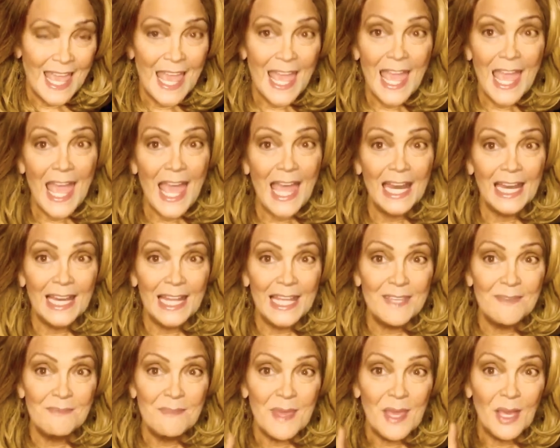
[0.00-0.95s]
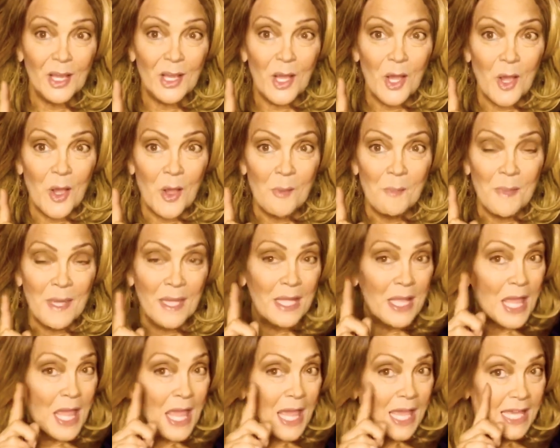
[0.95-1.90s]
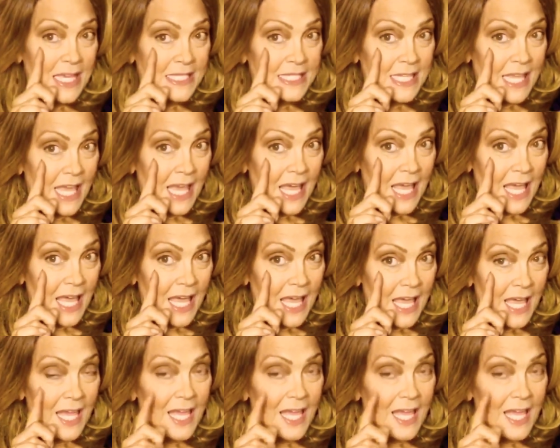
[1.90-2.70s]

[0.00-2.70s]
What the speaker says: And leave me a comment, because I